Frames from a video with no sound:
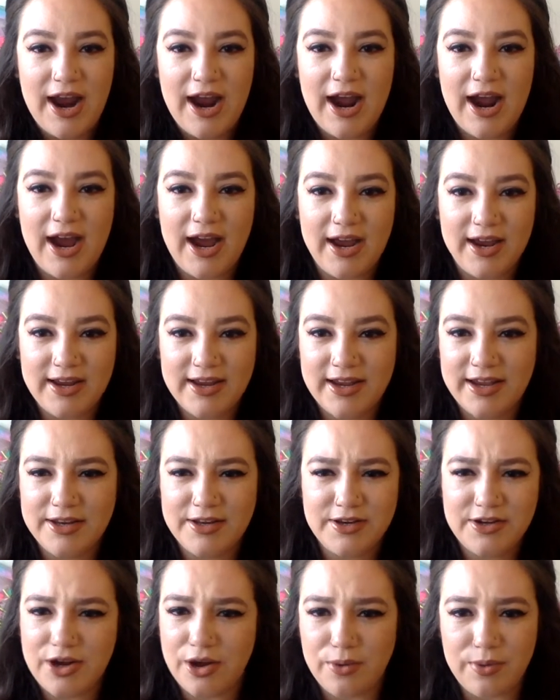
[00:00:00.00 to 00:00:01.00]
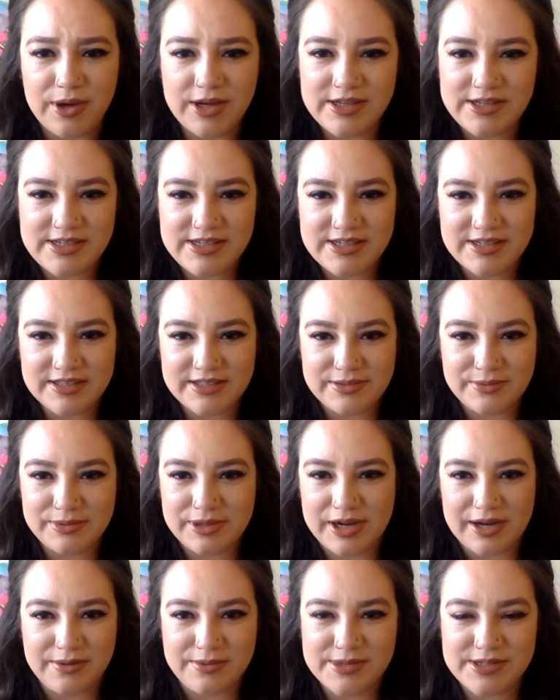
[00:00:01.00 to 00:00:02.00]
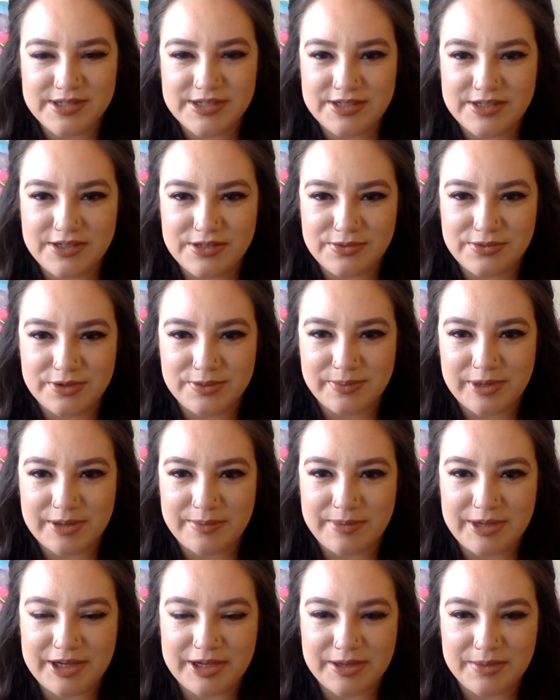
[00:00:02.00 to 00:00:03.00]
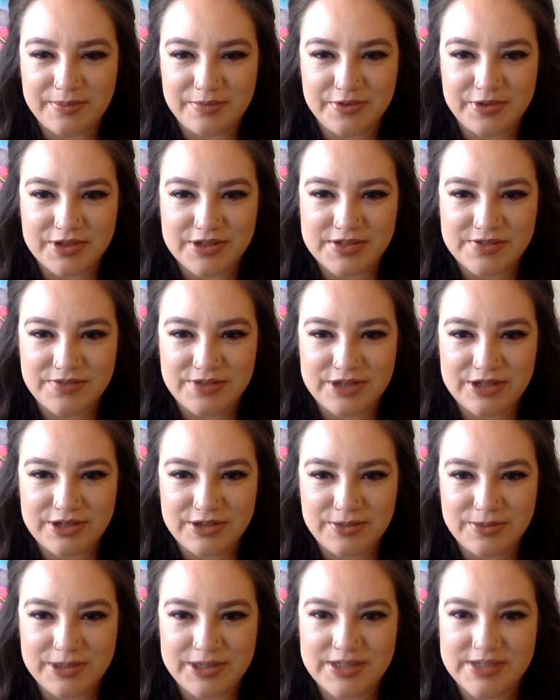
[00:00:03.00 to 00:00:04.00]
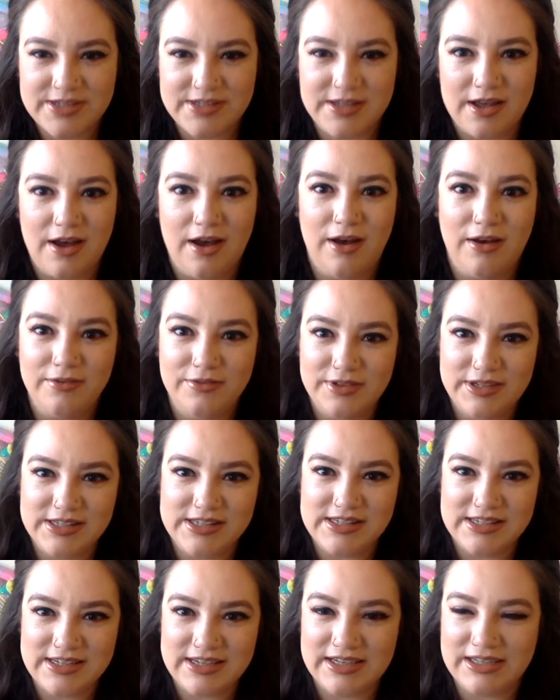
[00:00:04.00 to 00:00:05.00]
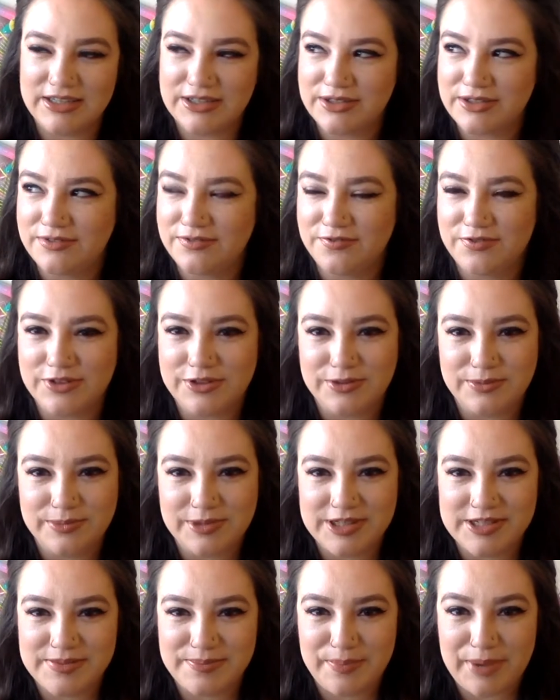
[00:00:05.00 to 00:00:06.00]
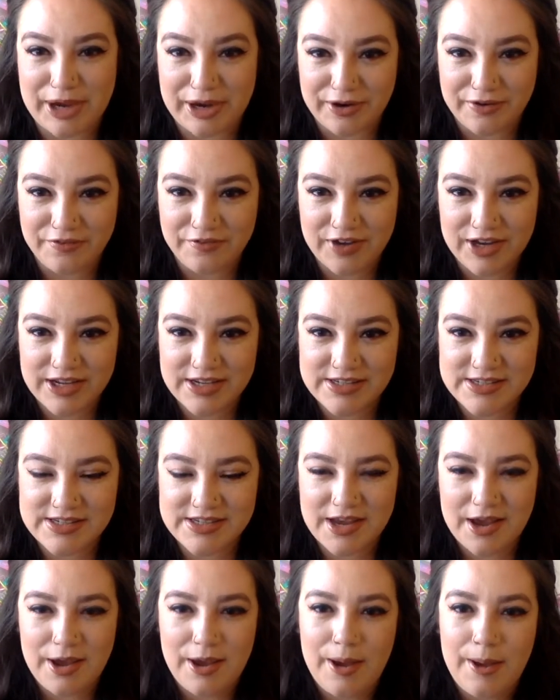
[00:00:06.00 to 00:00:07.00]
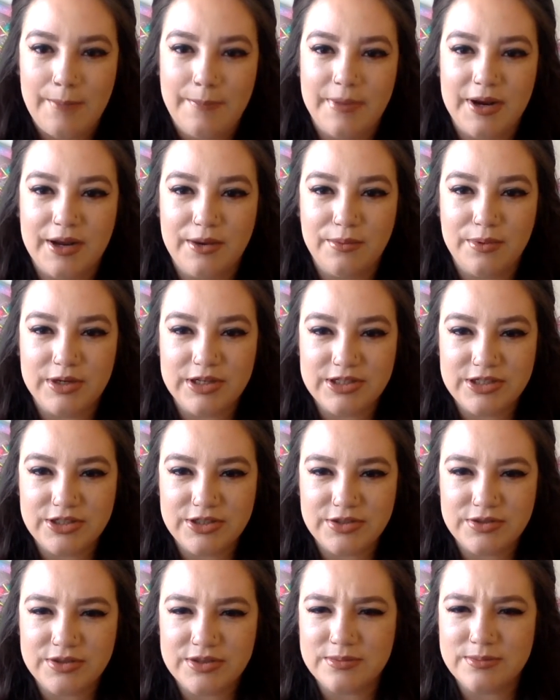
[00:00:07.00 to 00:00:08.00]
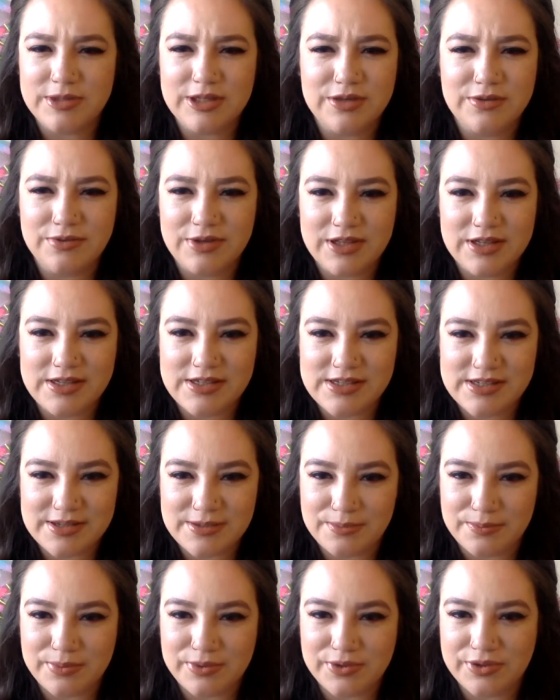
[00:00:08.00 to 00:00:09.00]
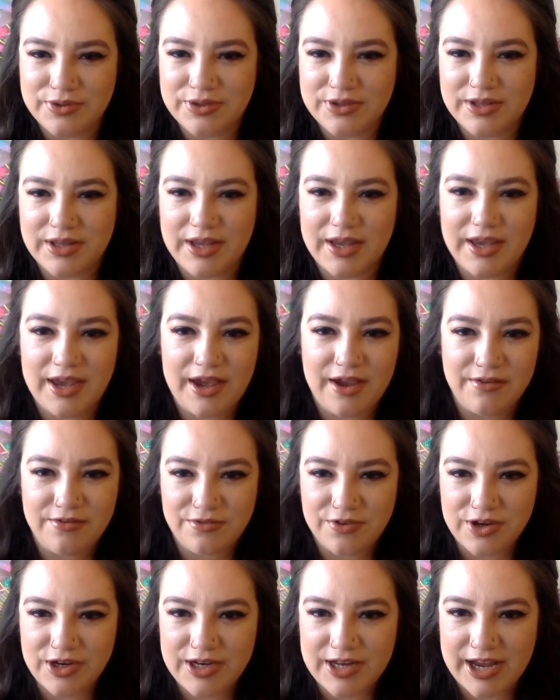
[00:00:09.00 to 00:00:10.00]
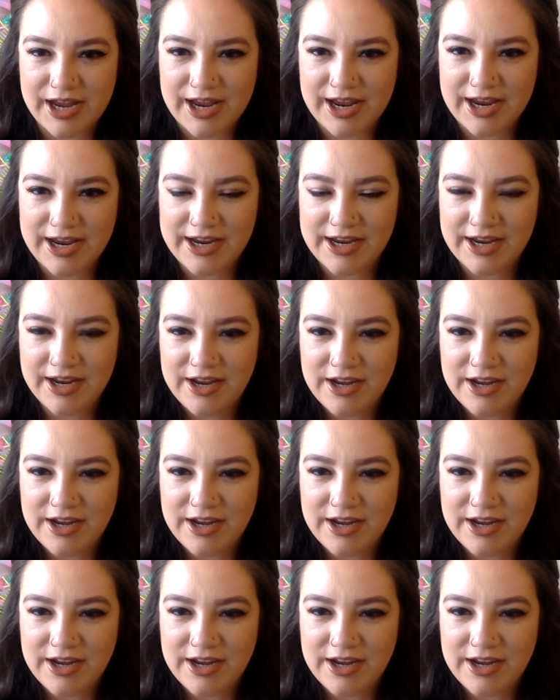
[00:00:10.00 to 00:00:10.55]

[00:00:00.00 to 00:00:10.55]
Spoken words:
I had no idea what I was going to do with my makeup for this video because obviously I couldn't film this barefaced, but I wanted to do something really simple and like everyday.